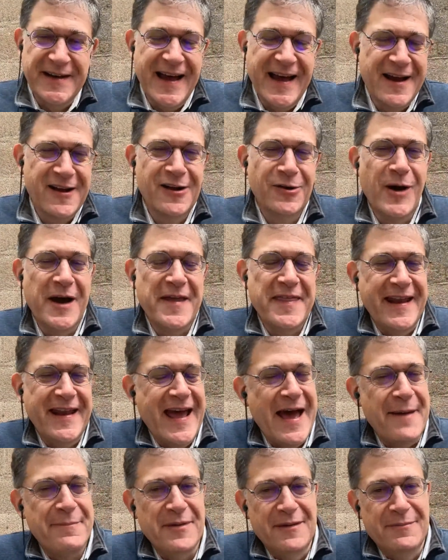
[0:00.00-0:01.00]
I don't know why that
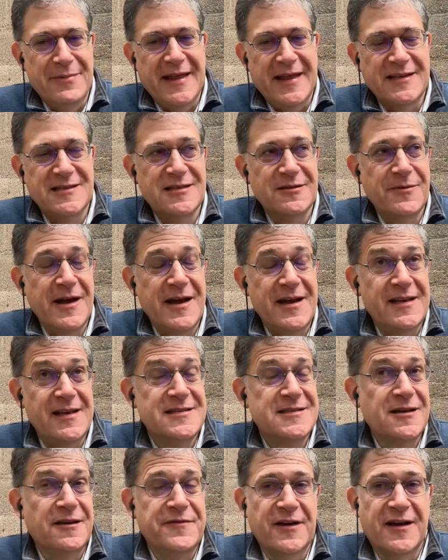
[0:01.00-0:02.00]
happened, but that's the way it is.
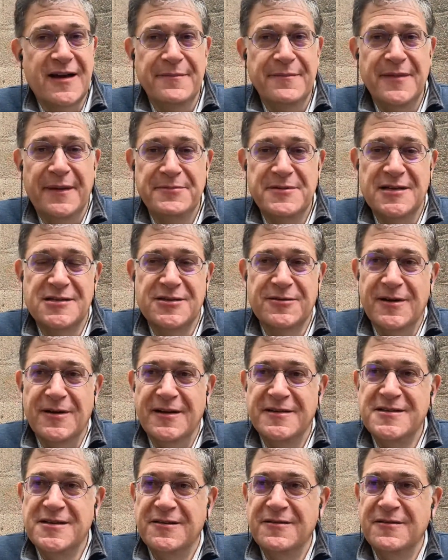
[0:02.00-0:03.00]
So if you're coming up to
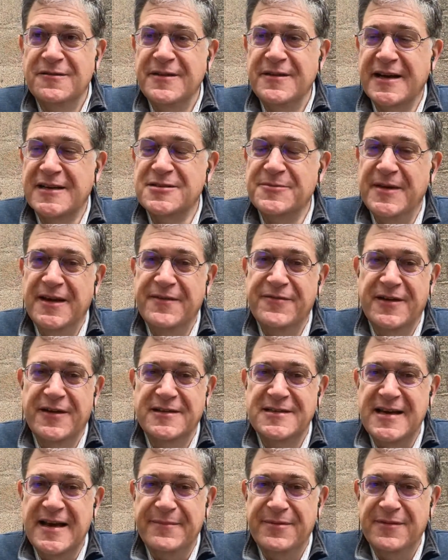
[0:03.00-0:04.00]
Toronto next week, for
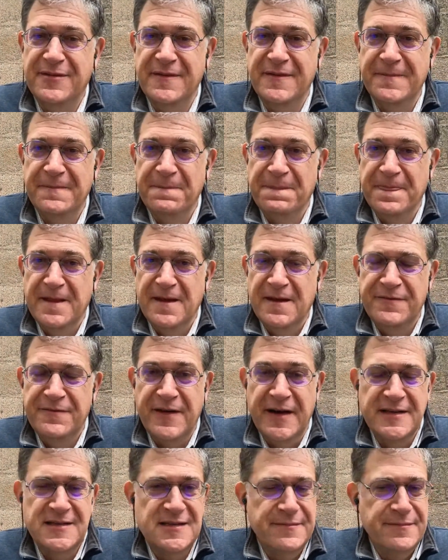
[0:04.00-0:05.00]
example,
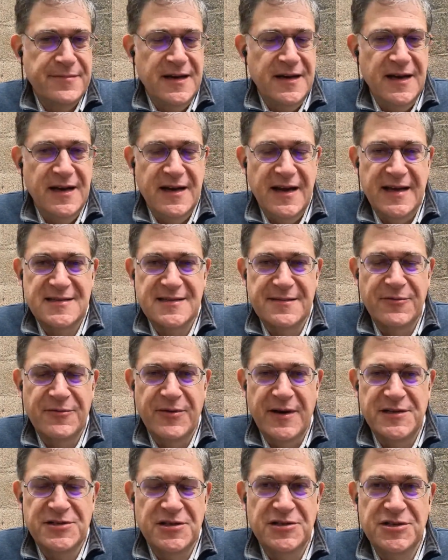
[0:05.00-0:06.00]
find somebody and ask some
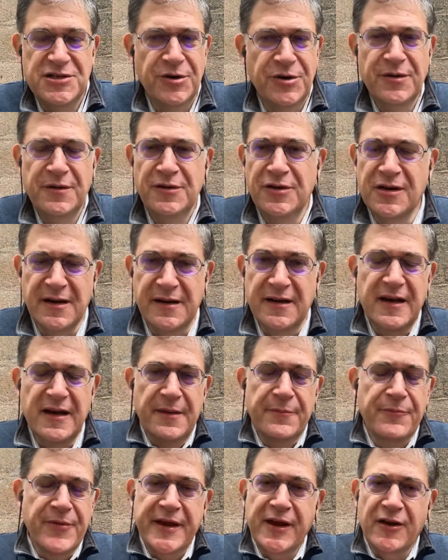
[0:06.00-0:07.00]
questions.
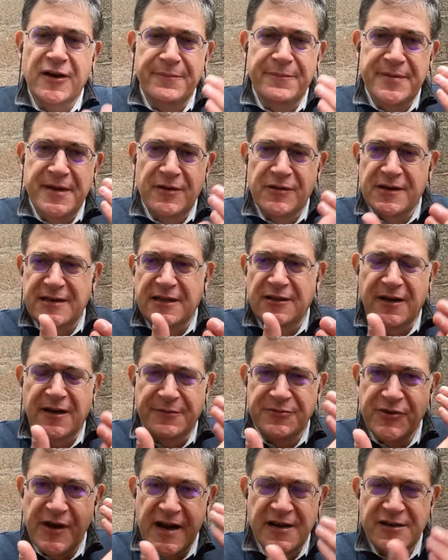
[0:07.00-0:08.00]
Bring your computer. Say, look, I'm
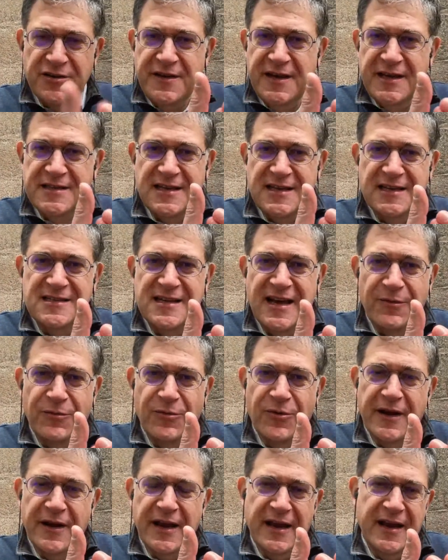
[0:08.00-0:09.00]
trying to do this and it's not
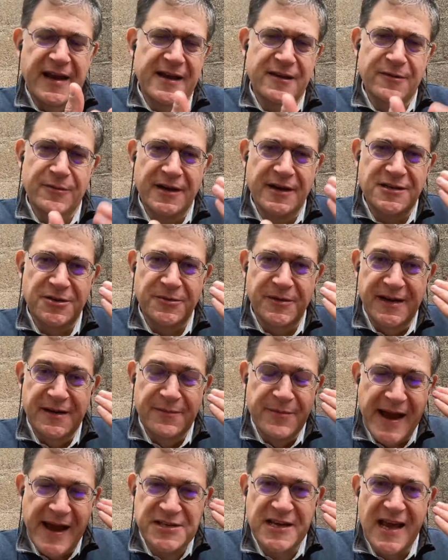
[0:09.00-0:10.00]
working. How do I do it?
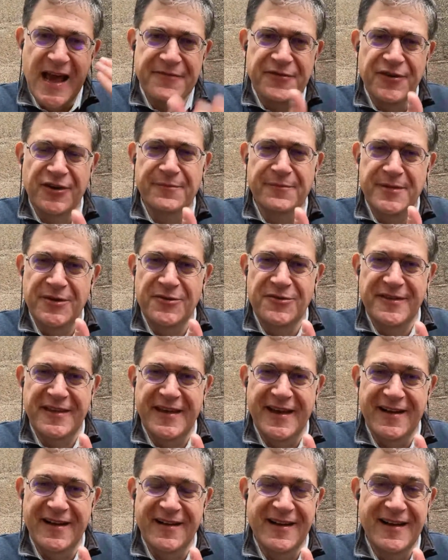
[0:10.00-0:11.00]
Actually have your computer
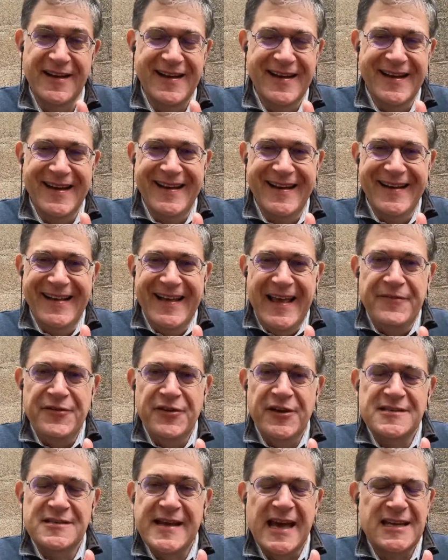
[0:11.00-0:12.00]
there. If you
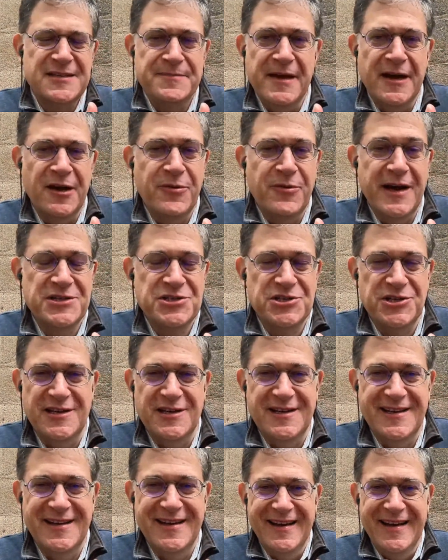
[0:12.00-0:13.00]
just ask me a question
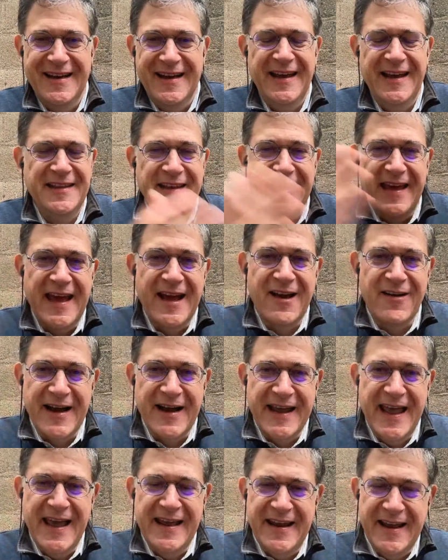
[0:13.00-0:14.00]
in the air, I
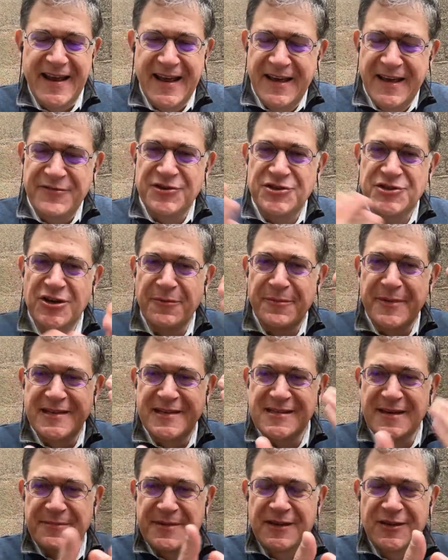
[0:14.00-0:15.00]
can't. If you show me
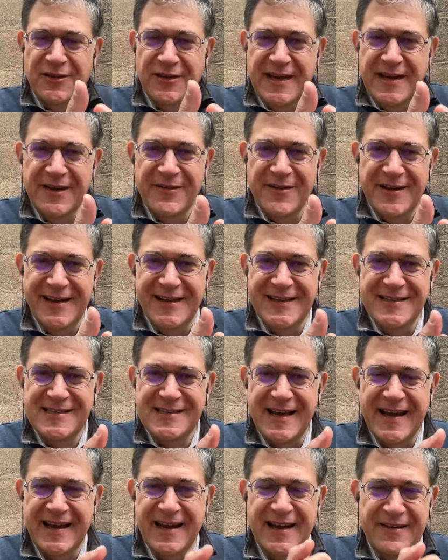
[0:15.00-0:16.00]
something, look, here it is.
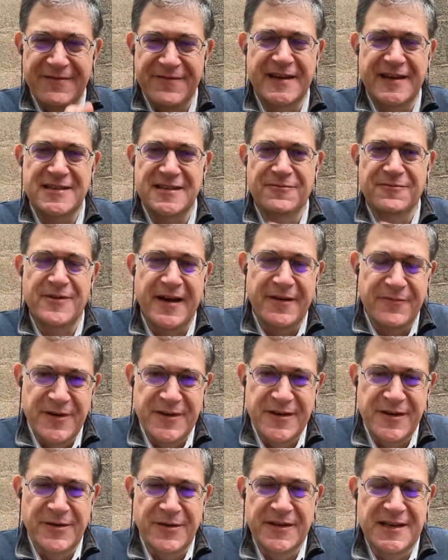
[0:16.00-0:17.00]
I can fix it right with
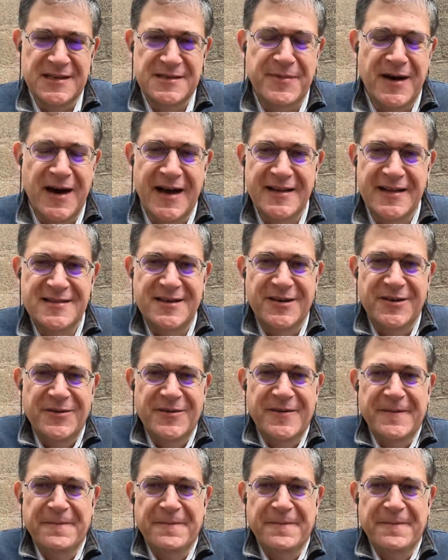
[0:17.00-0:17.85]
you on the spot. So,